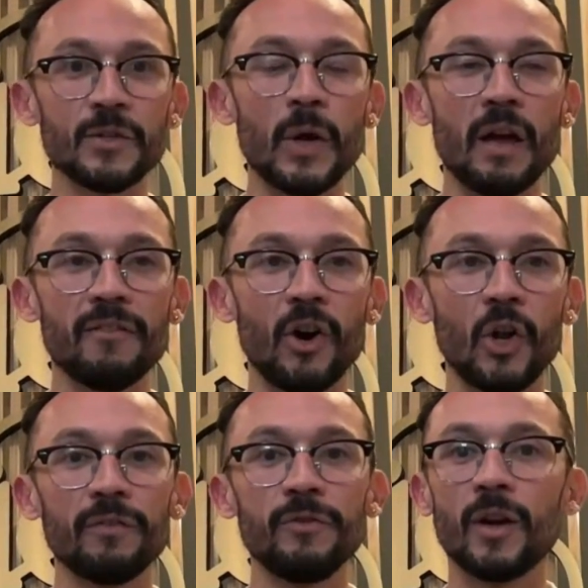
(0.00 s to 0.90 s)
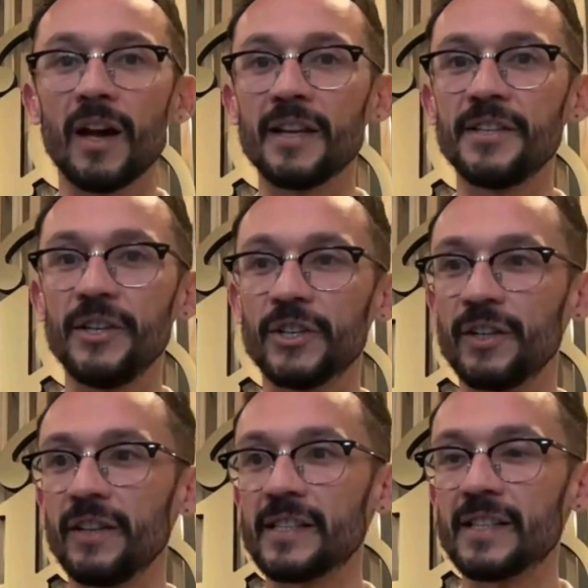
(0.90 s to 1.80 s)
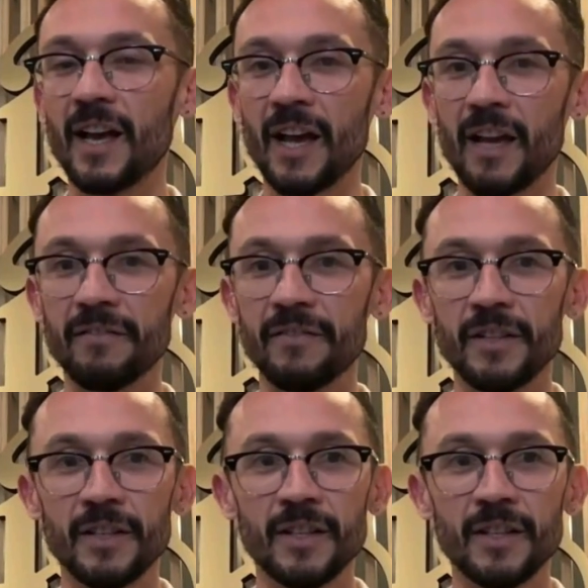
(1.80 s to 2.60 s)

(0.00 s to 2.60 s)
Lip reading: to have all of you guys here in this live.